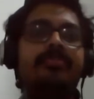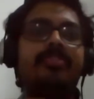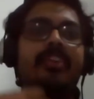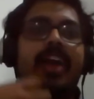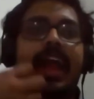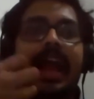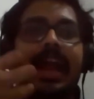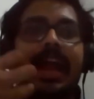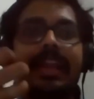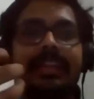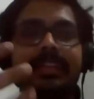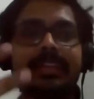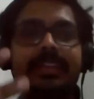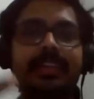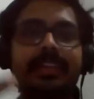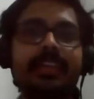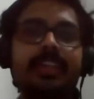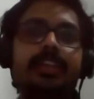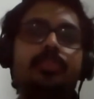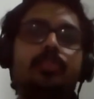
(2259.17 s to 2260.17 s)

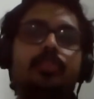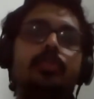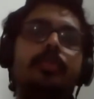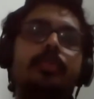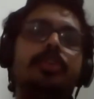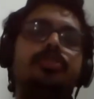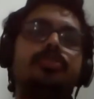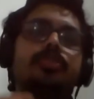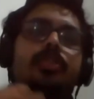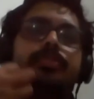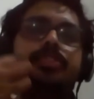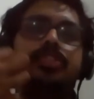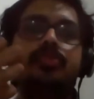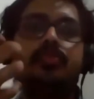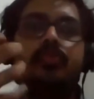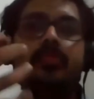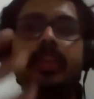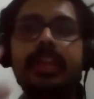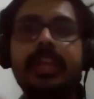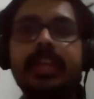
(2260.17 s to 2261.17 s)
fatty, too much of
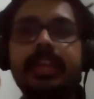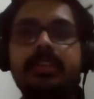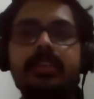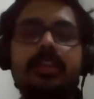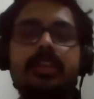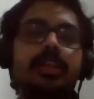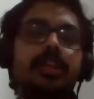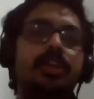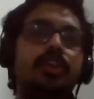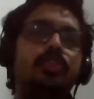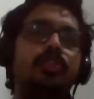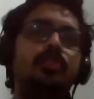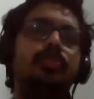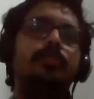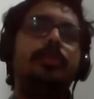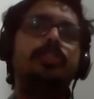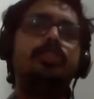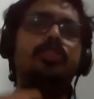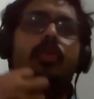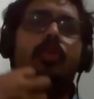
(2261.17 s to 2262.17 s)
sweet, too
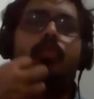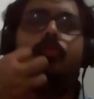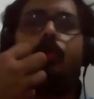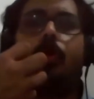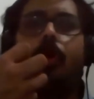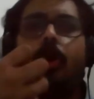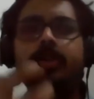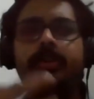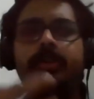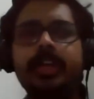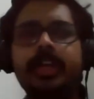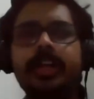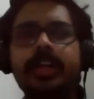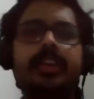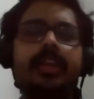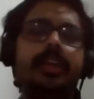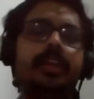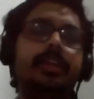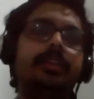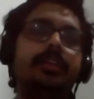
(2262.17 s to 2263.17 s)
much of
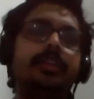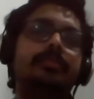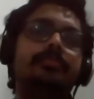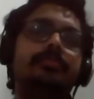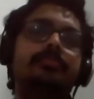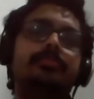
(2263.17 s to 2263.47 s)
watery,